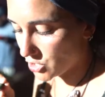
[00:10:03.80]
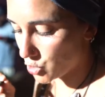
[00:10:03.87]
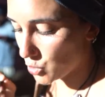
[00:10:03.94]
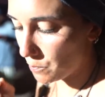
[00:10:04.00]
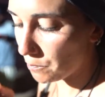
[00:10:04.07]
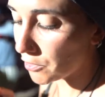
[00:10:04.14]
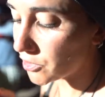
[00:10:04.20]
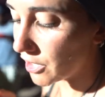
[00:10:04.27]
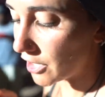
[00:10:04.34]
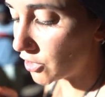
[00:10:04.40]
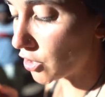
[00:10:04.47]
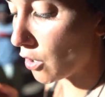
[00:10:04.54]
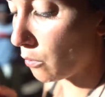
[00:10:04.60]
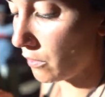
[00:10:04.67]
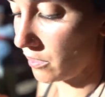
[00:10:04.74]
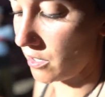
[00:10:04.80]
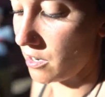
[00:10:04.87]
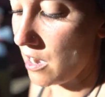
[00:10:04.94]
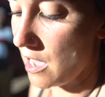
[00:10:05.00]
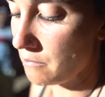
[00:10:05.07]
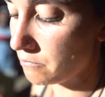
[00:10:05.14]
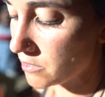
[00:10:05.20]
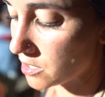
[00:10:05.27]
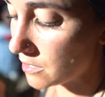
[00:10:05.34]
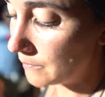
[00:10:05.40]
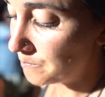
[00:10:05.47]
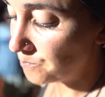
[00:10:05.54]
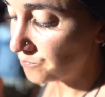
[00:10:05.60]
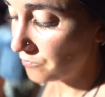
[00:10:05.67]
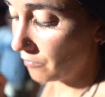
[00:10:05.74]
A sweet potato with clams.
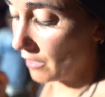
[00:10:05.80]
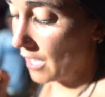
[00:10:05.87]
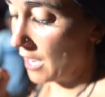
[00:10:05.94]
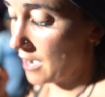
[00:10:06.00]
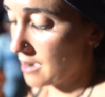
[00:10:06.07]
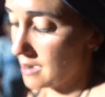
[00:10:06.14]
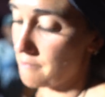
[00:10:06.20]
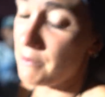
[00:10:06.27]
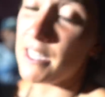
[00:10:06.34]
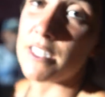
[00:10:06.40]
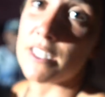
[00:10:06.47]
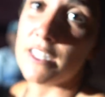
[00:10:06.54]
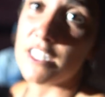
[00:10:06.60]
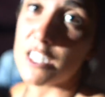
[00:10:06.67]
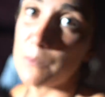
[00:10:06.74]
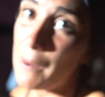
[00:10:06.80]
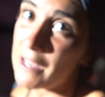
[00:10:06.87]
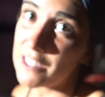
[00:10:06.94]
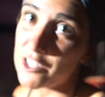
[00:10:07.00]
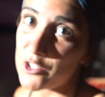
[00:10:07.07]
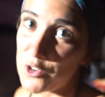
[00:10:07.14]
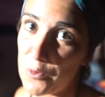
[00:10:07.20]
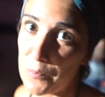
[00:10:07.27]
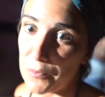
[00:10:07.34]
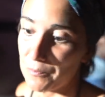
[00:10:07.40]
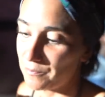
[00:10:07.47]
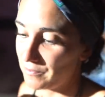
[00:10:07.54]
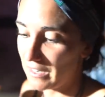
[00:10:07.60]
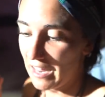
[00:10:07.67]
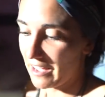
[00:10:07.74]
and an amazing spicy soup,
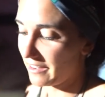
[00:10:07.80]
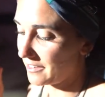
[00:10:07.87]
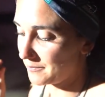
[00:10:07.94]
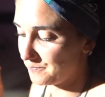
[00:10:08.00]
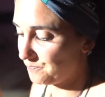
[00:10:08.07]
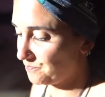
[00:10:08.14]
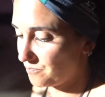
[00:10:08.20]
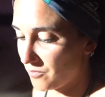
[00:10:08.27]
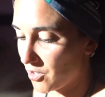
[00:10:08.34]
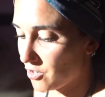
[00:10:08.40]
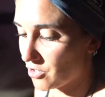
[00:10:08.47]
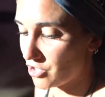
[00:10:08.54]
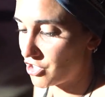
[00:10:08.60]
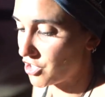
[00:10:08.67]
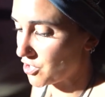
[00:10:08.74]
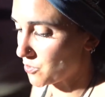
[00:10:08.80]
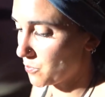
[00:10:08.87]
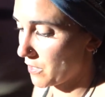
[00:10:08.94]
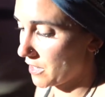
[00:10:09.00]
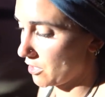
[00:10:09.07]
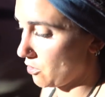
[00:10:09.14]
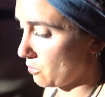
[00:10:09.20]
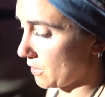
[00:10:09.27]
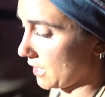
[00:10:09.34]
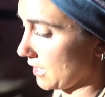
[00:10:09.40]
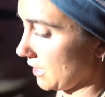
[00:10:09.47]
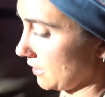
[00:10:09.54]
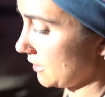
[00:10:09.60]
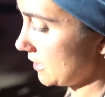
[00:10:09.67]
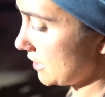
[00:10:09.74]
like gorgeous, with
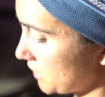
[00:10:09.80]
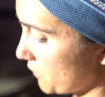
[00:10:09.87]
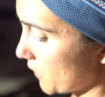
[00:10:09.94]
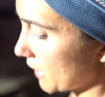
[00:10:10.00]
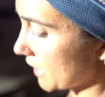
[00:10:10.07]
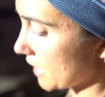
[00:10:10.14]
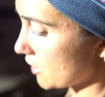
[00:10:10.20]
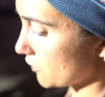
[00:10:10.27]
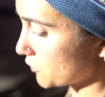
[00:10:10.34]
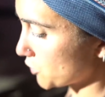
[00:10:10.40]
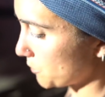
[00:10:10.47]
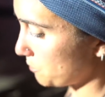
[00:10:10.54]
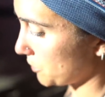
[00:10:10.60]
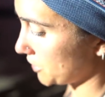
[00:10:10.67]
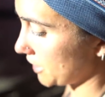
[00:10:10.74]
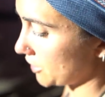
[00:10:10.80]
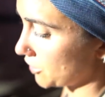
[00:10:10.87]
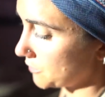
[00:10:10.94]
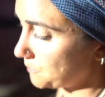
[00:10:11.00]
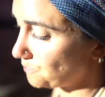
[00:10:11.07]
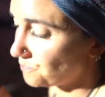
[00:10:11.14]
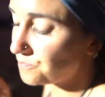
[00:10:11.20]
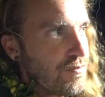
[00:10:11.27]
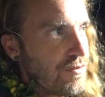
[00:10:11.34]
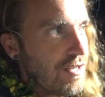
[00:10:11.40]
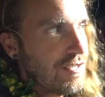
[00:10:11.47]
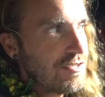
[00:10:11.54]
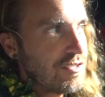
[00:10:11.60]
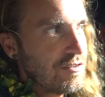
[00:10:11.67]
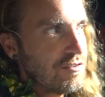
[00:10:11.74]
local different kind of sweet potatoes. They
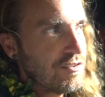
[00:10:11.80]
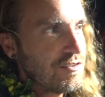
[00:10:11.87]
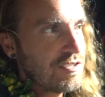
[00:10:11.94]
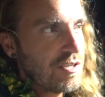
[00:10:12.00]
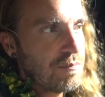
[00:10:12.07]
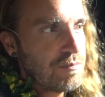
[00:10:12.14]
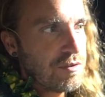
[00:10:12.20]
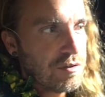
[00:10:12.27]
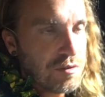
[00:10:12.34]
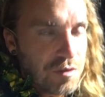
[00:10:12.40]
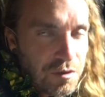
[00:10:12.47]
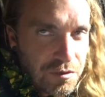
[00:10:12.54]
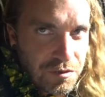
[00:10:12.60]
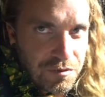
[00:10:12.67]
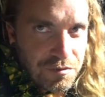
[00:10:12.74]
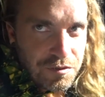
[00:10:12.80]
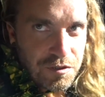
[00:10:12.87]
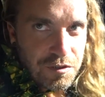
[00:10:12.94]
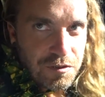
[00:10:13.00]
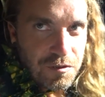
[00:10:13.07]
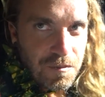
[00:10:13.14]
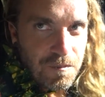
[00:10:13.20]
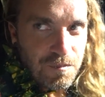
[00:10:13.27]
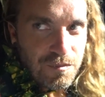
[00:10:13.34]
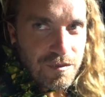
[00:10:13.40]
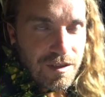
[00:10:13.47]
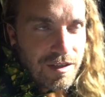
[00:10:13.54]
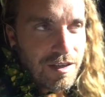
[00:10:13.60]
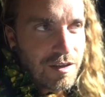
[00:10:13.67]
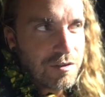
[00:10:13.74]
served us up their local food,
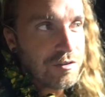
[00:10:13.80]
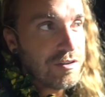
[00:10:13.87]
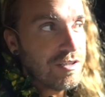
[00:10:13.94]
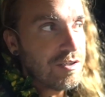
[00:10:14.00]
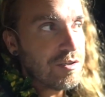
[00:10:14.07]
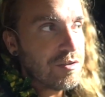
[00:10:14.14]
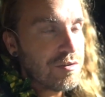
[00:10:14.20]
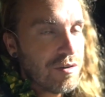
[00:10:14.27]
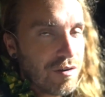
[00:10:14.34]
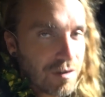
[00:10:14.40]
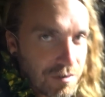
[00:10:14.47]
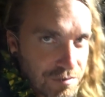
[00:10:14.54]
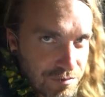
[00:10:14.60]
and now they're eating our